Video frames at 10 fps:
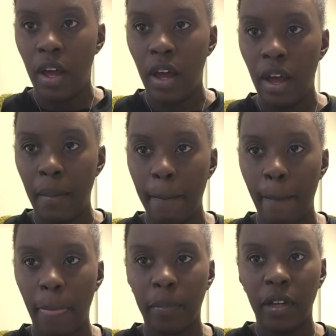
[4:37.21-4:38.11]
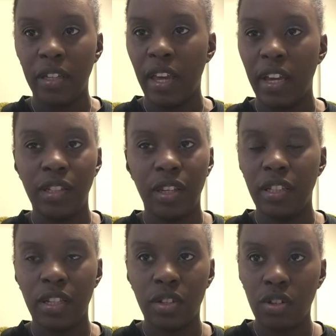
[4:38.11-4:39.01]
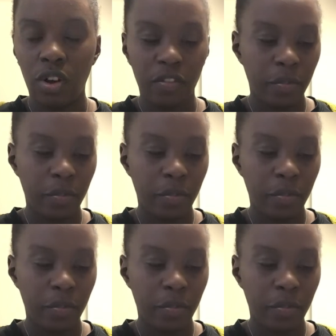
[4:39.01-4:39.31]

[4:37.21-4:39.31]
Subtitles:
But yeah, he doesn't cook often.